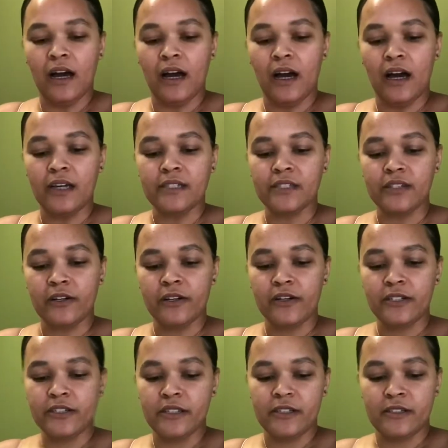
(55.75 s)
I started
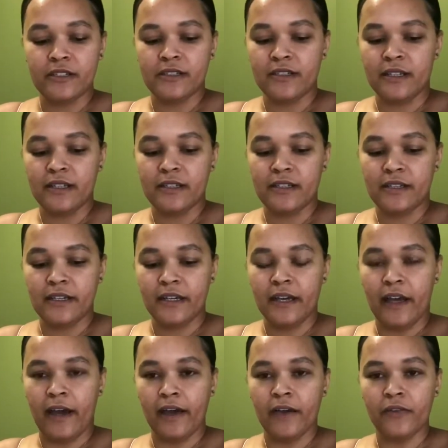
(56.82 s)
Jessastasty
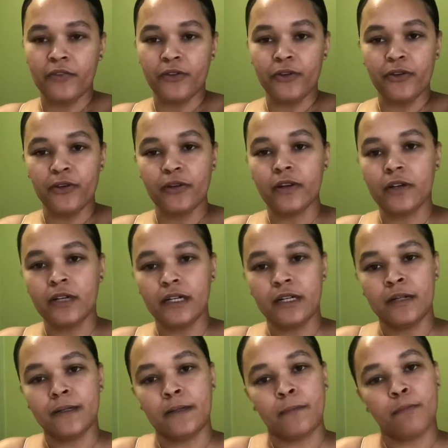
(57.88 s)
after
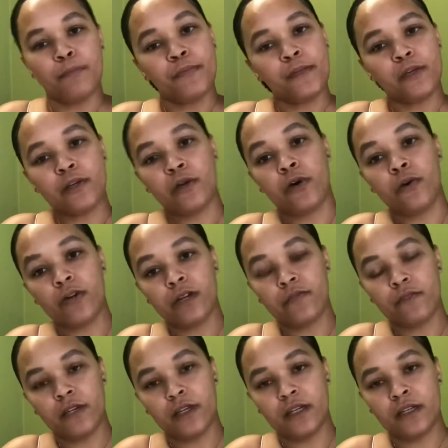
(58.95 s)
going
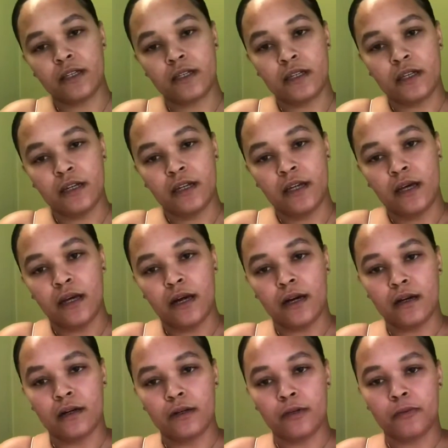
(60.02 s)
vegan.
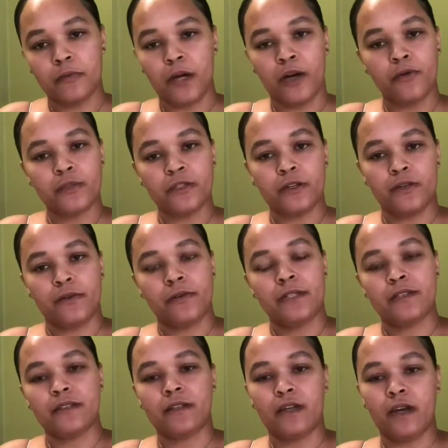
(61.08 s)
I was always
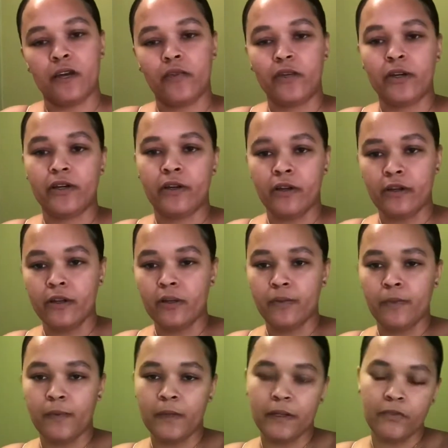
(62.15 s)
an avid cook,
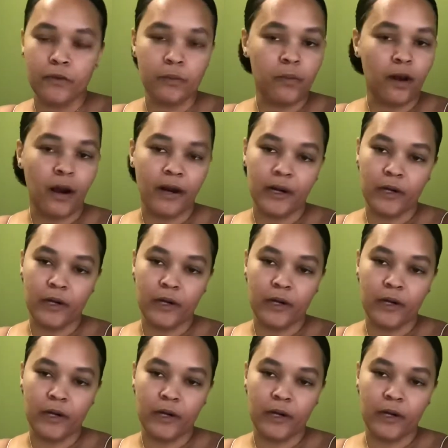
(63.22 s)
even prior to